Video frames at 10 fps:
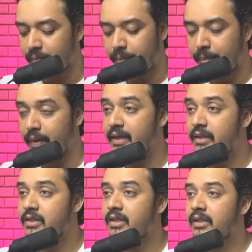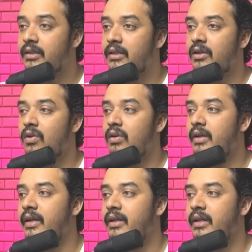paste the
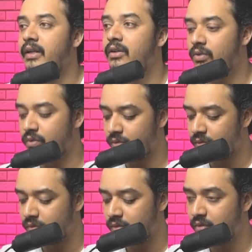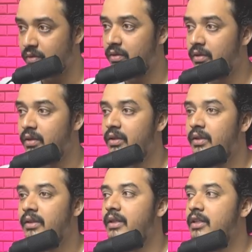content into
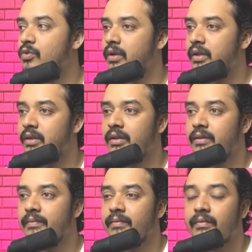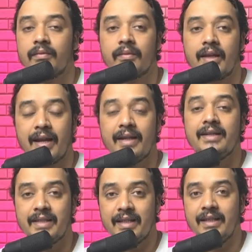this one and
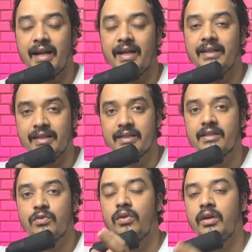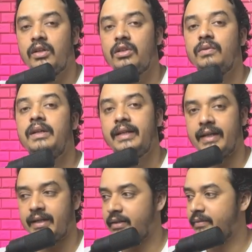say that this is what you will
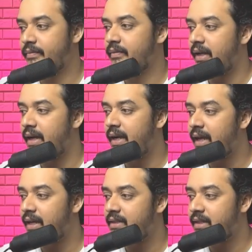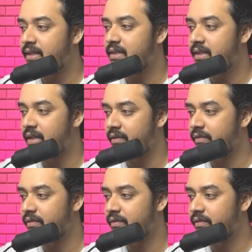get, and I say save.